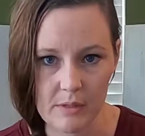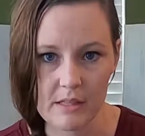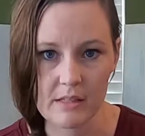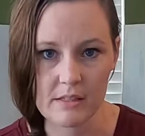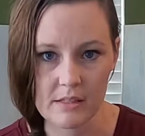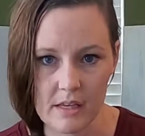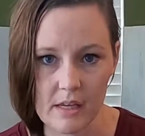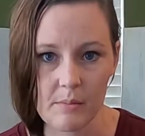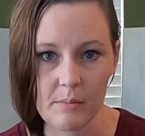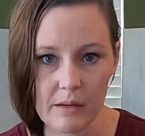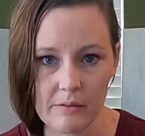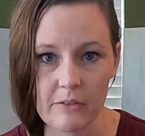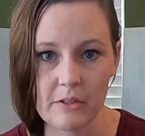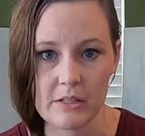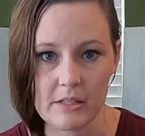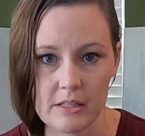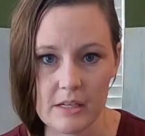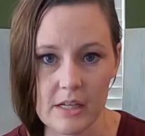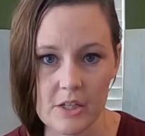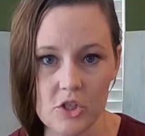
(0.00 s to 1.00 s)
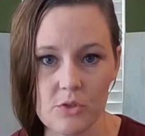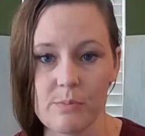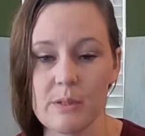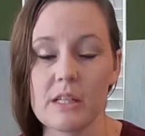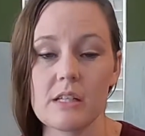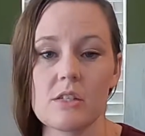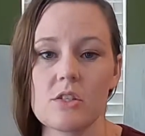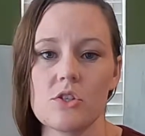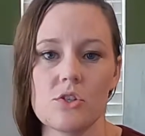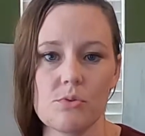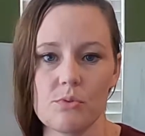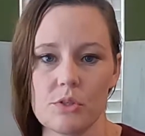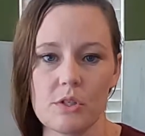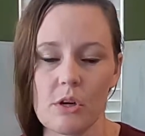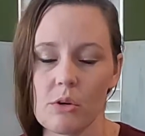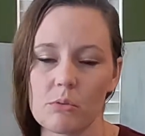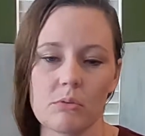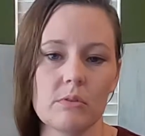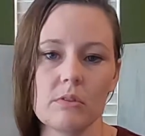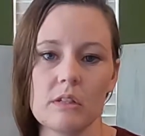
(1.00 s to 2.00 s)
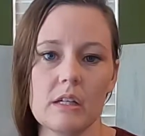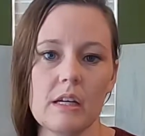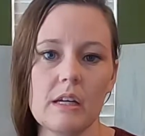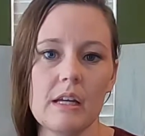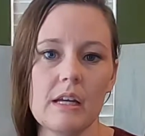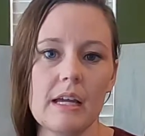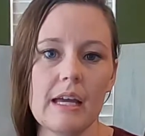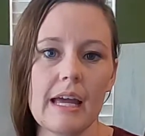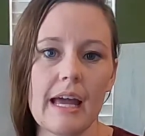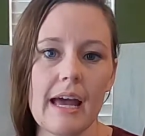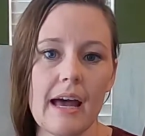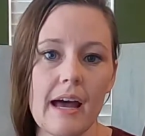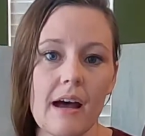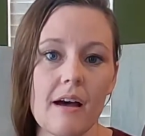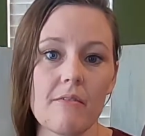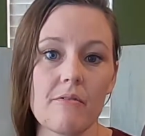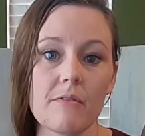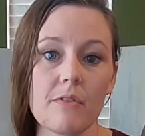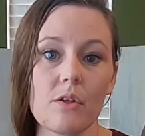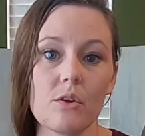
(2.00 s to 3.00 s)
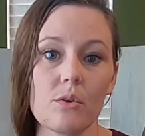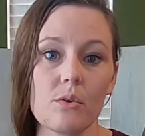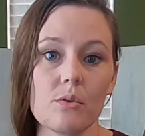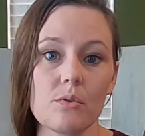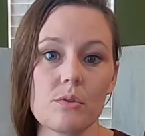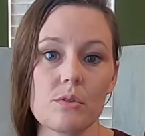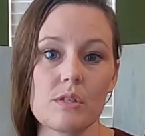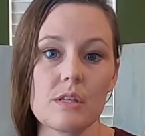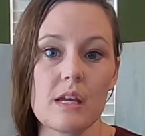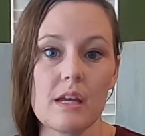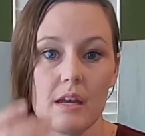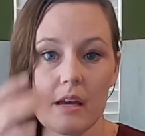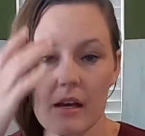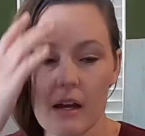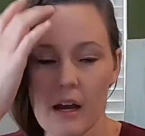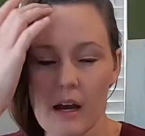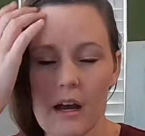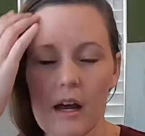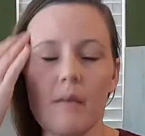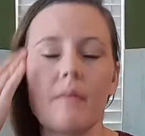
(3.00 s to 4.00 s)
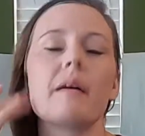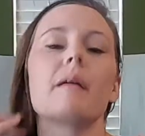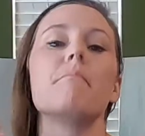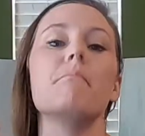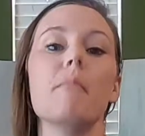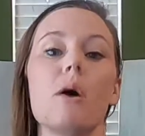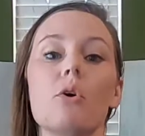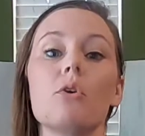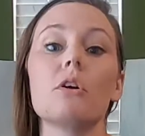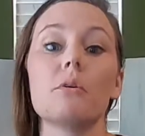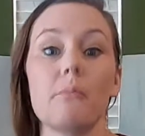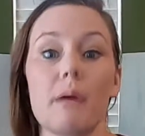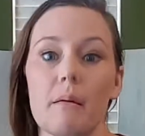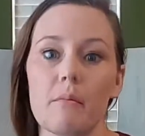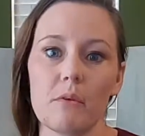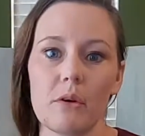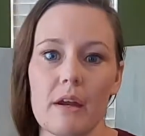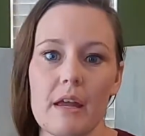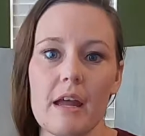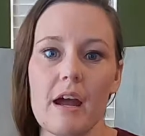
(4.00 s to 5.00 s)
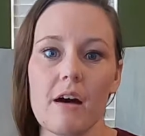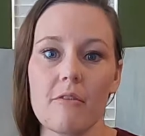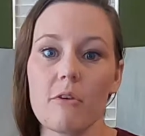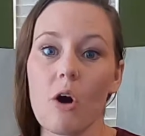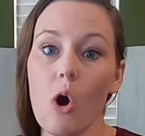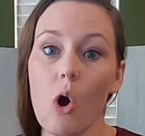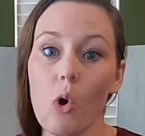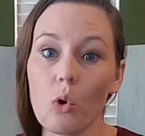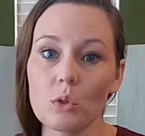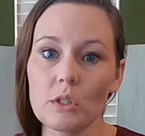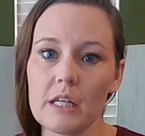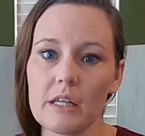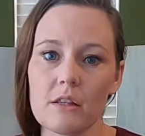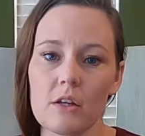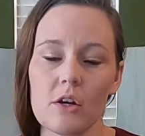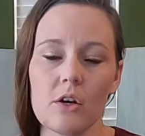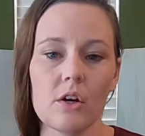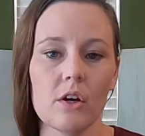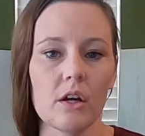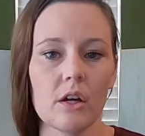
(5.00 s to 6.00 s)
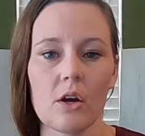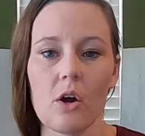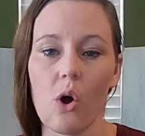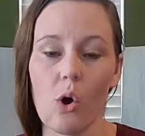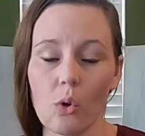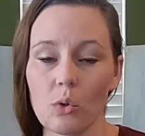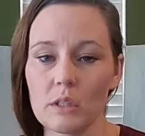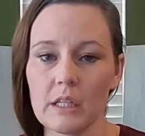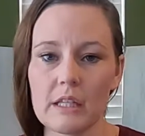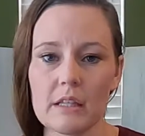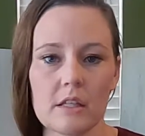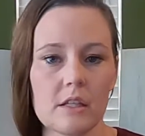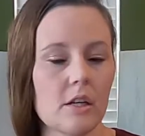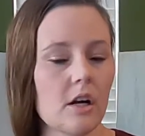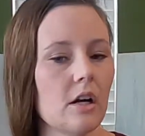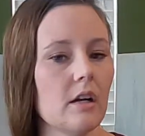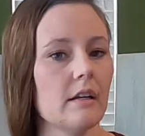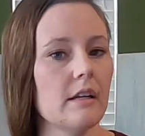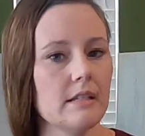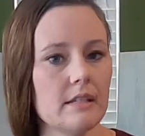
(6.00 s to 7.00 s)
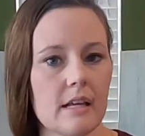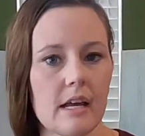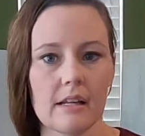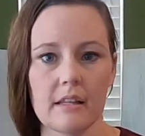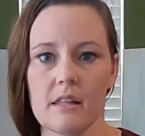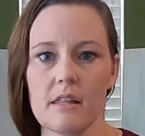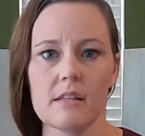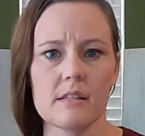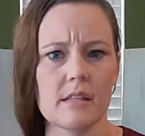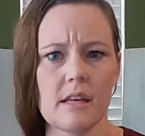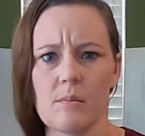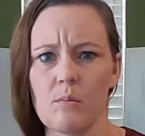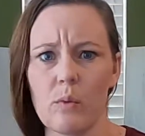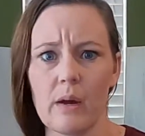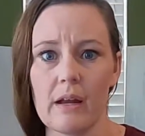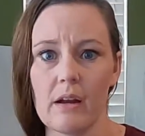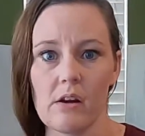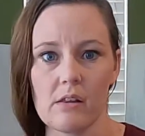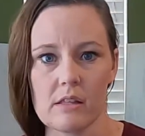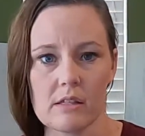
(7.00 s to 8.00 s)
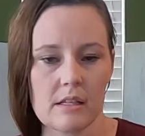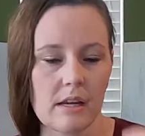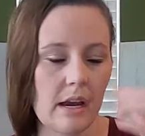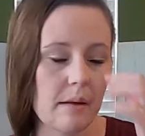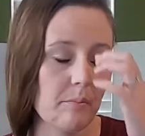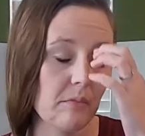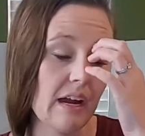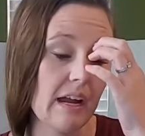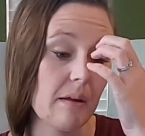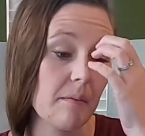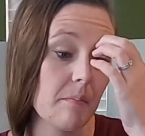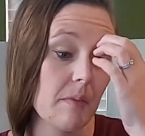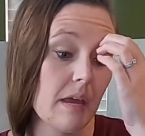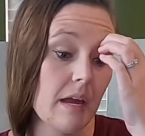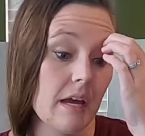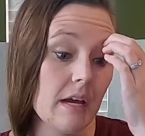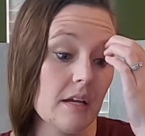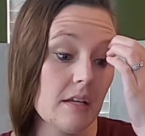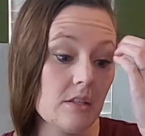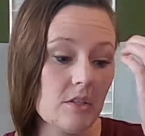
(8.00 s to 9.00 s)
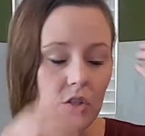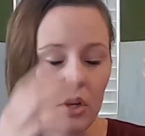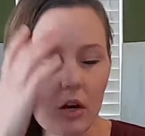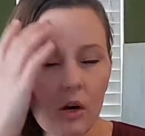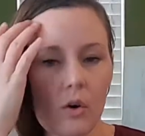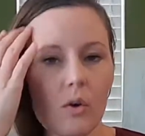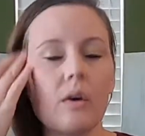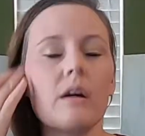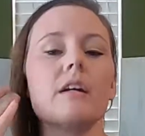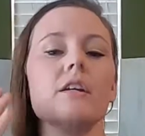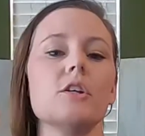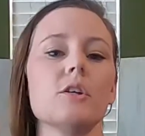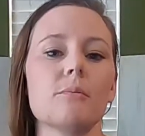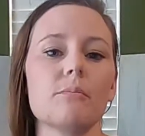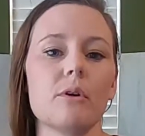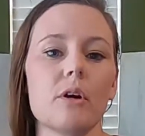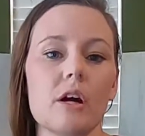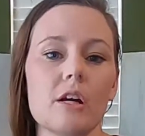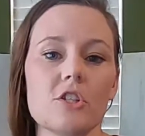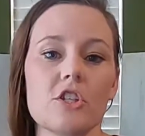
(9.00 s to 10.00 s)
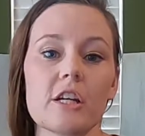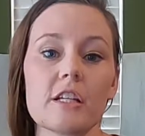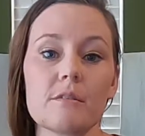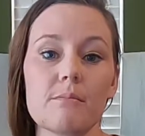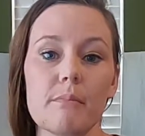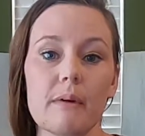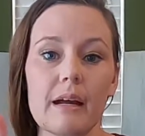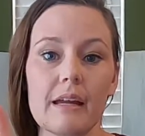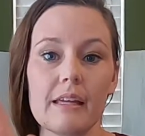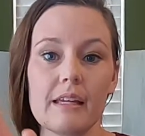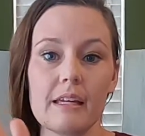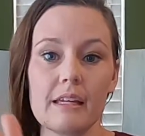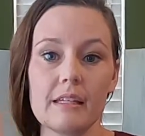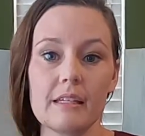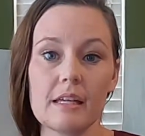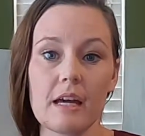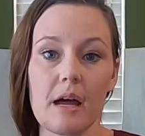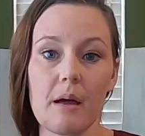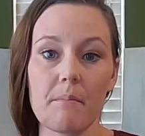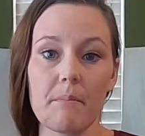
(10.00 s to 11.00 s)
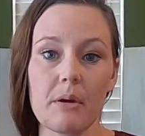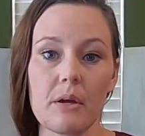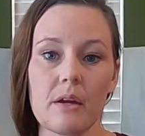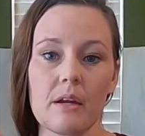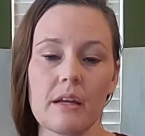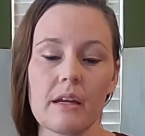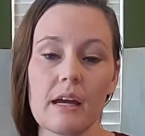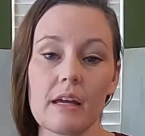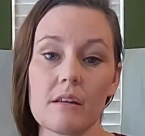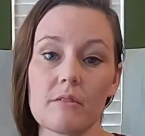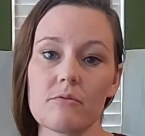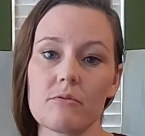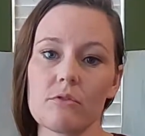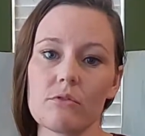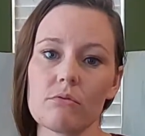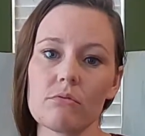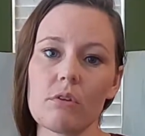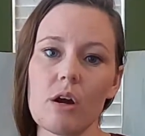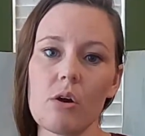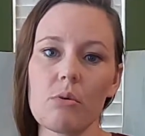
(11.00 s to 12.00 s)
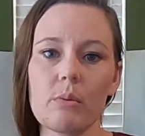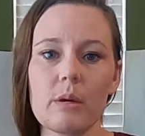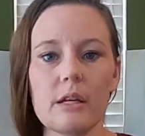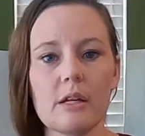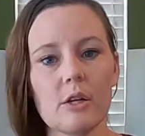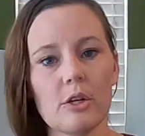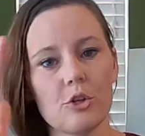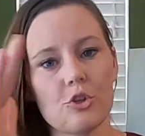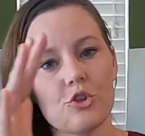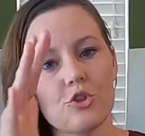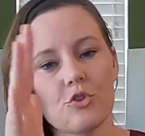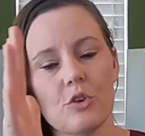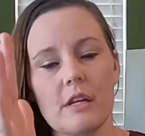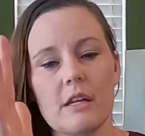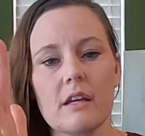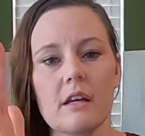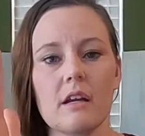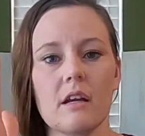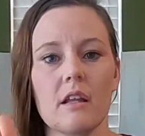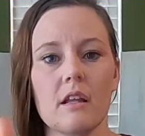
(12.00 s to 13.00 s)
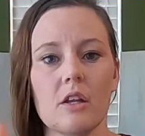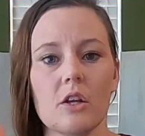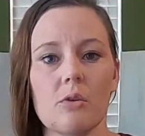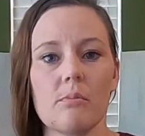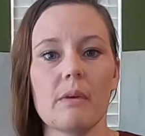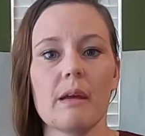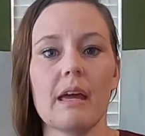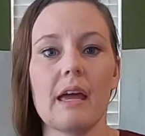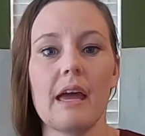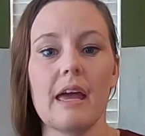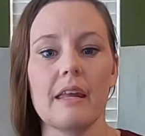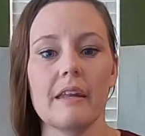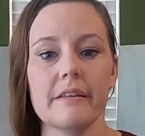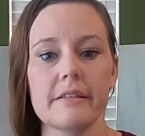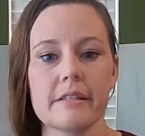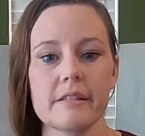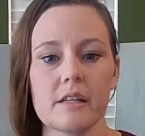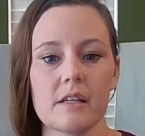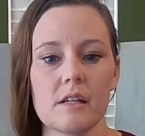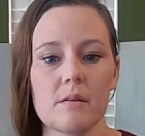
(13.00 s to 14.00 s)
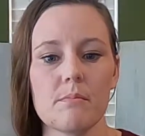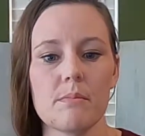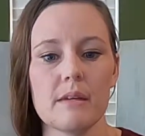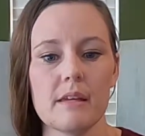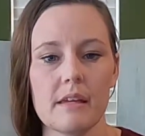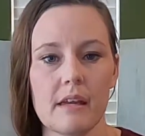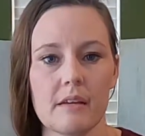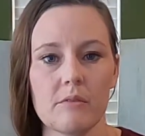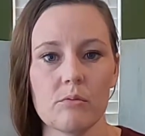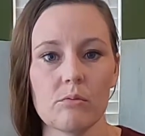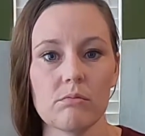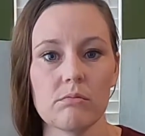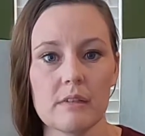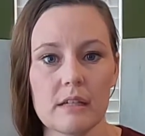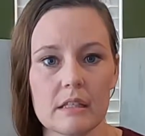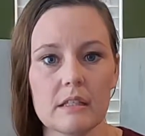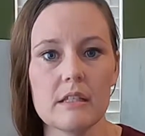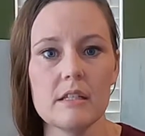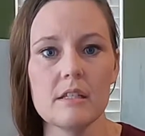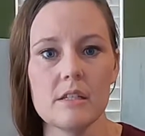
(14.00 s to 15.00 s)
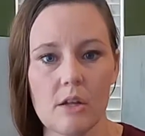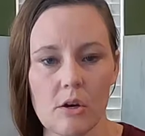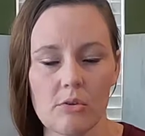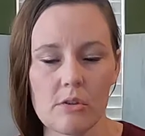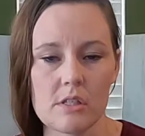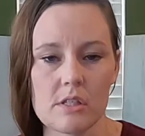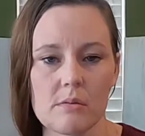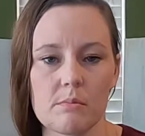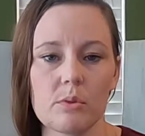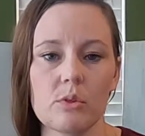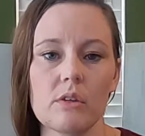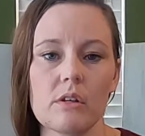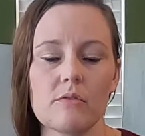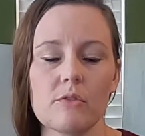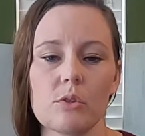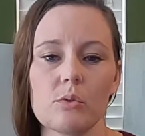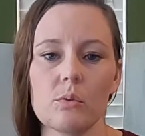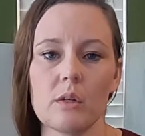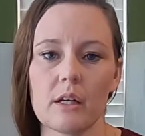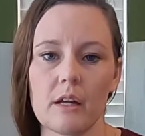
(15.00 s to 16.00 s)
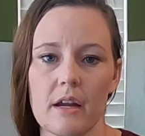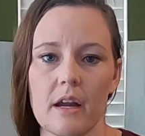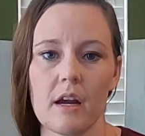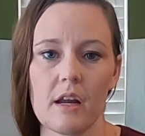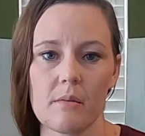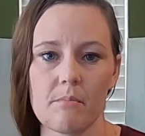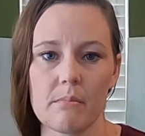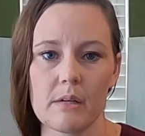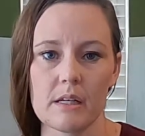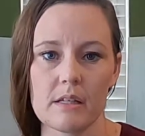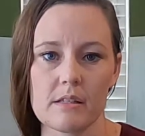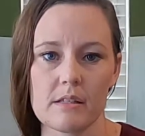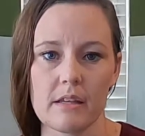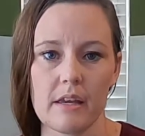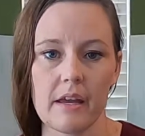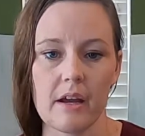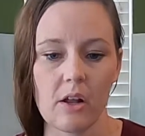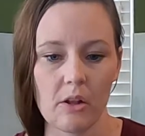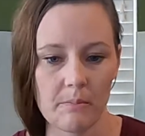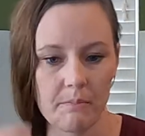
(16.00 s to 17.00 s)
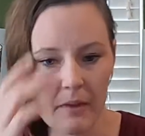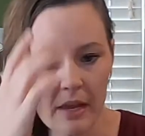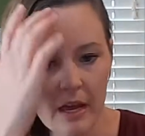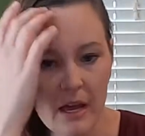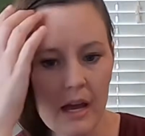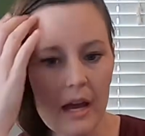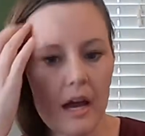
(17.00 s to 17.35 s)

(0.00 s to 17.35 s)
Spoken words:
to be the same every stitch because you don't have those, that motor memory of holding the hook, holding the yarn exactly the same way all the time, right? So your project might end up kind of growing or shrinking a little bit, and it's gonna be really noticeable if you're working on a big scale.